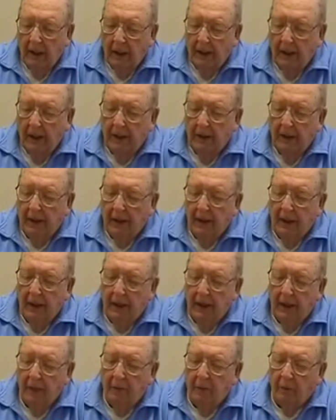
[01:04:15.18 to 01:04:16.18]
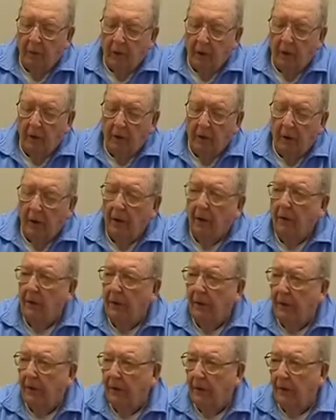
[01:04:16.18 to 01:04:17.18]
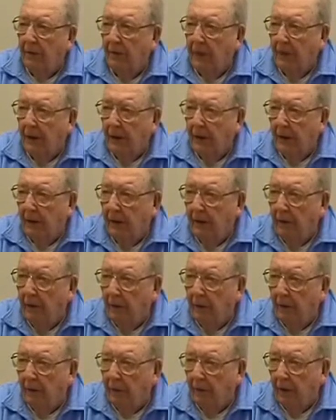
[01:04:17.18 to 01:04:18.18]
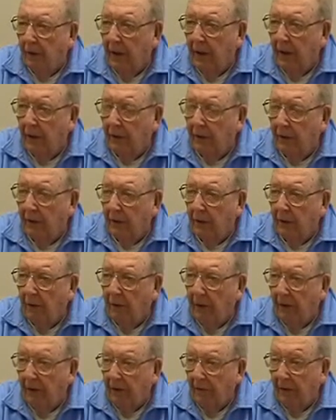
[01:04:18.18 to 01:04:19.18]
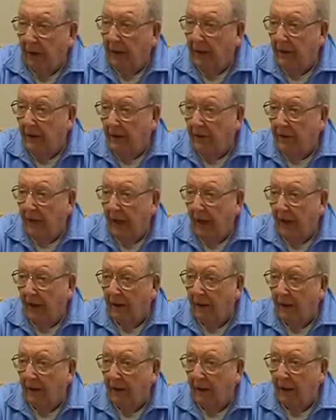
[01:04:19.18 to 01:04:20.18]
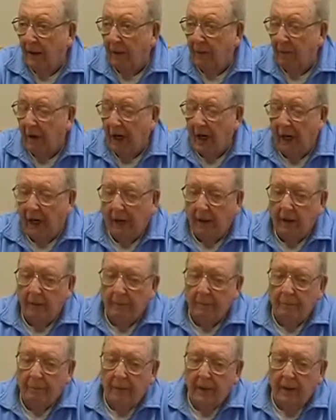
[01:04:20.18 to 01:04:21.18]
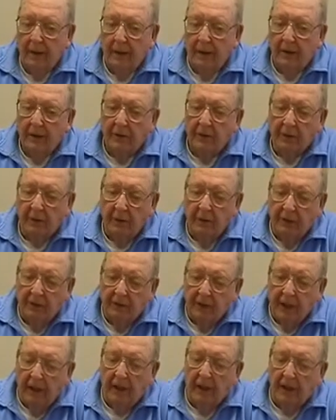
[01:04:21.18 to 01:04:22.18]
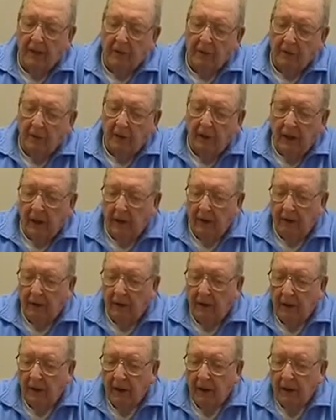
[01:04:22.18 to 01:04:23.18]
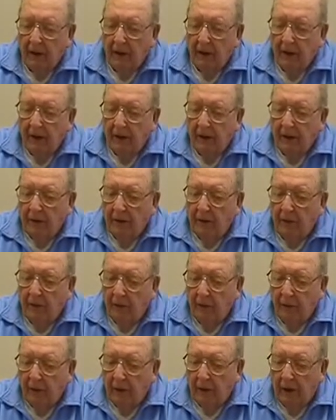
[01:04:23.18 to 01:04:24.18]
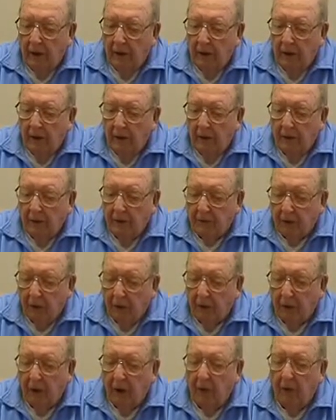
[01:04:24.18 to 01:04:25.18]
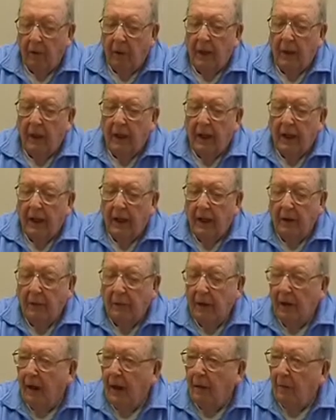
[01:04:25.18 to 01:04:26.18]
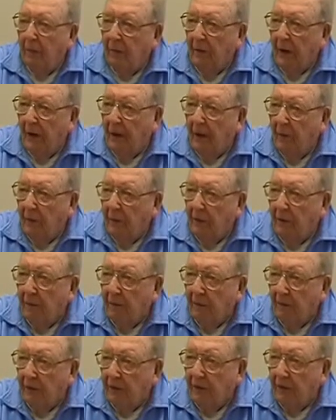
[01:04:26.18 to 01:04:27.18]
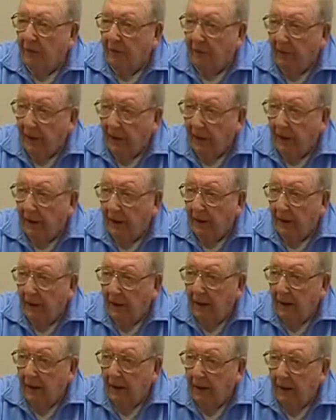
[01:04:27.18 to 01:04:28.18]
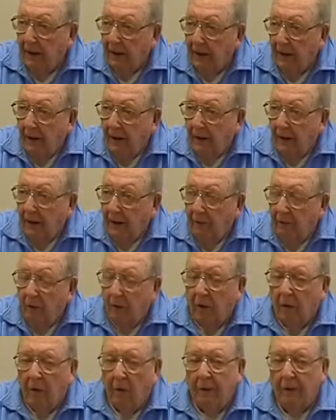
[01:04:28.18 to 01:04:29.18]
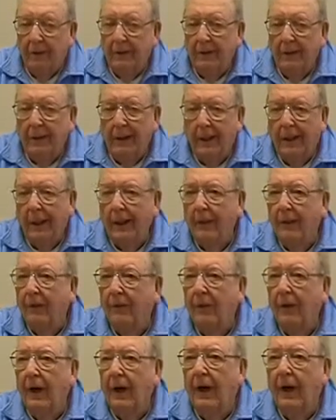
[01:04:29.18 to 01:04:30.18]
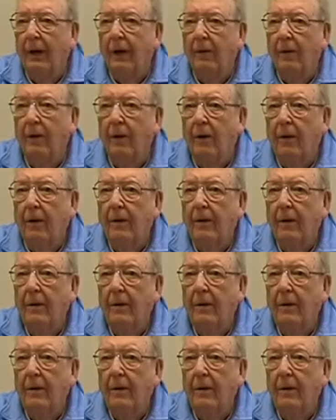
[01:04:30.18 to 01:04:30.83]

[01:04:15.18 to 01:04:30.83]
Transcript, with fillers: And they had word that the, the North Koreans were going to invade this island and take it back. So they sent us around to uh, Chodo, and we operated with the British fleet for, I don't know how long,